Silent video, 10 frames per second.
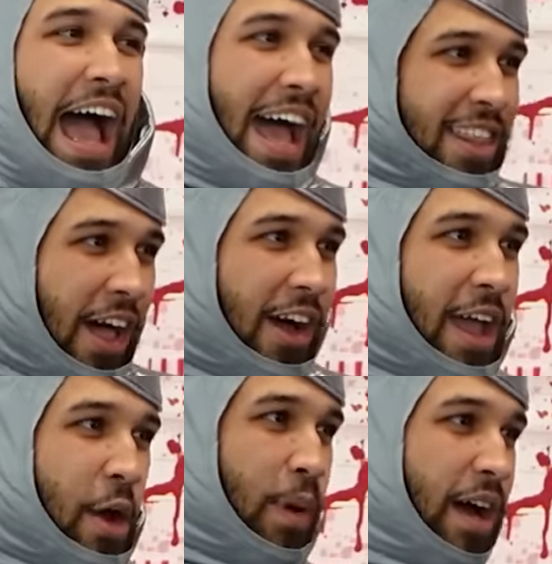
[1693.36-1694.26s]
I had long
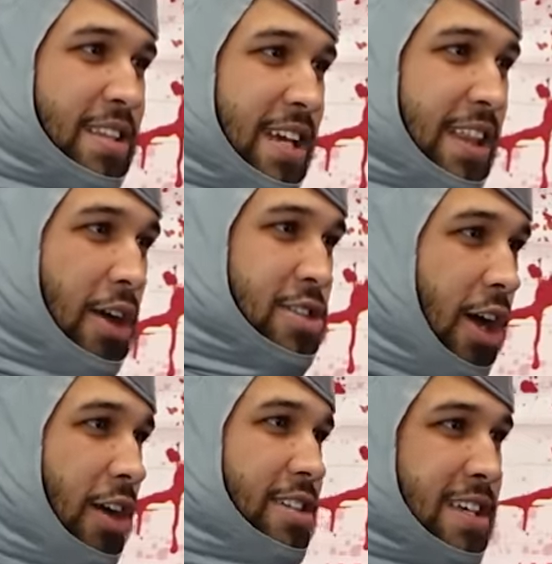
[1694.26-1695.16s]
hair, buck teeth. I was
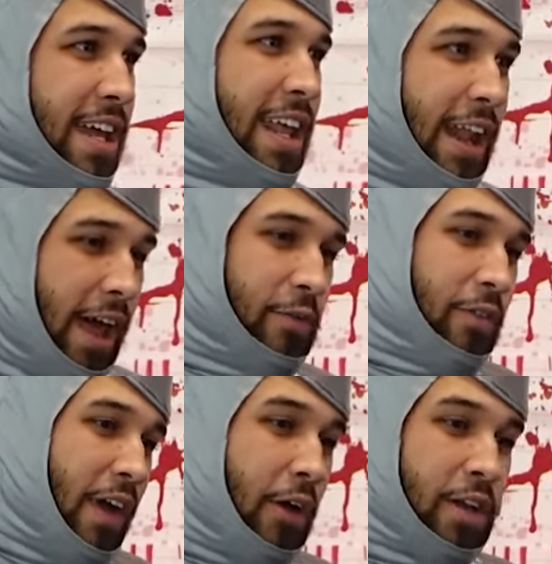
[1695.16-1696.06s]
tall and skinny and I had
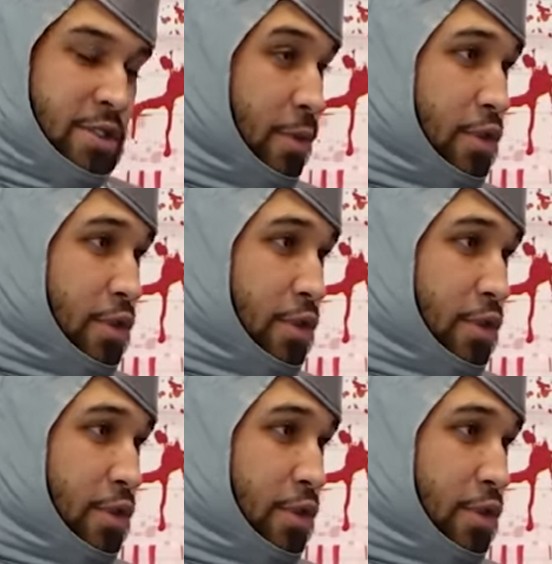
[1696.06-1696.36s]
very smooth